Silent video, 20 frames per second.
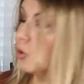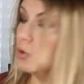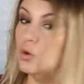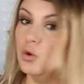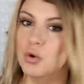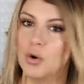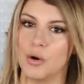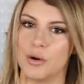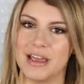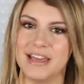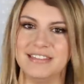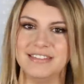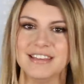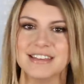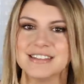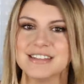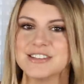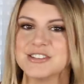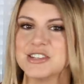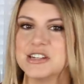Ooh, okay,
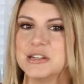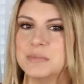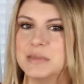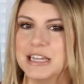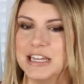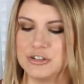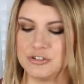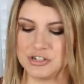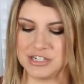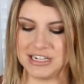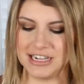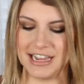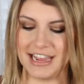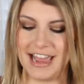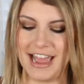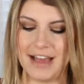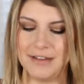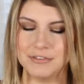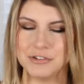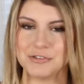this is gonna be interesting. I
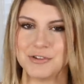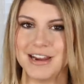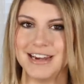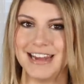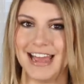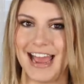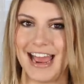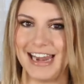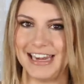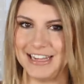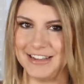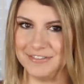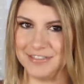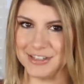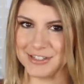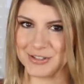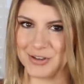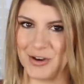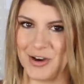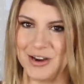haven't tried any of
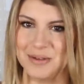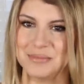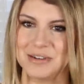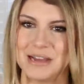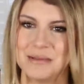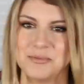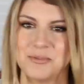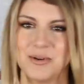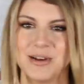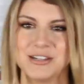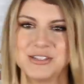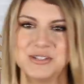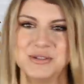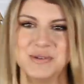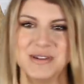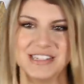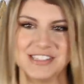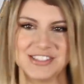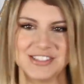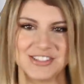this on, but I'm going to
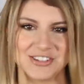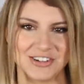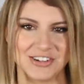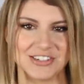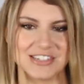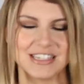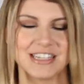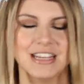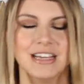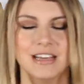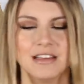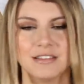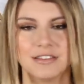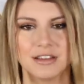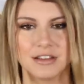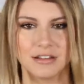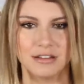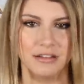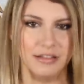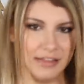insert
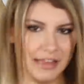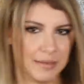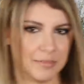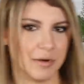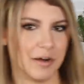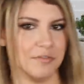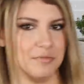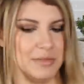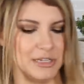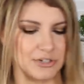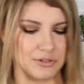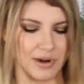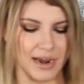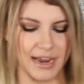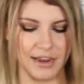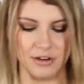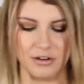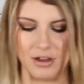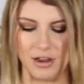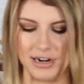the clip of me
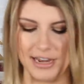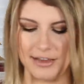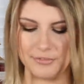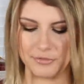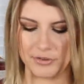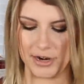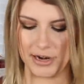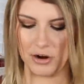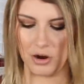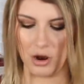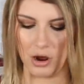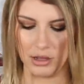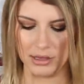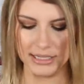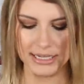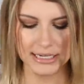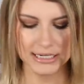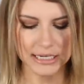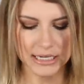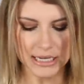trying it on after I haul
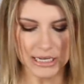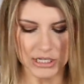it.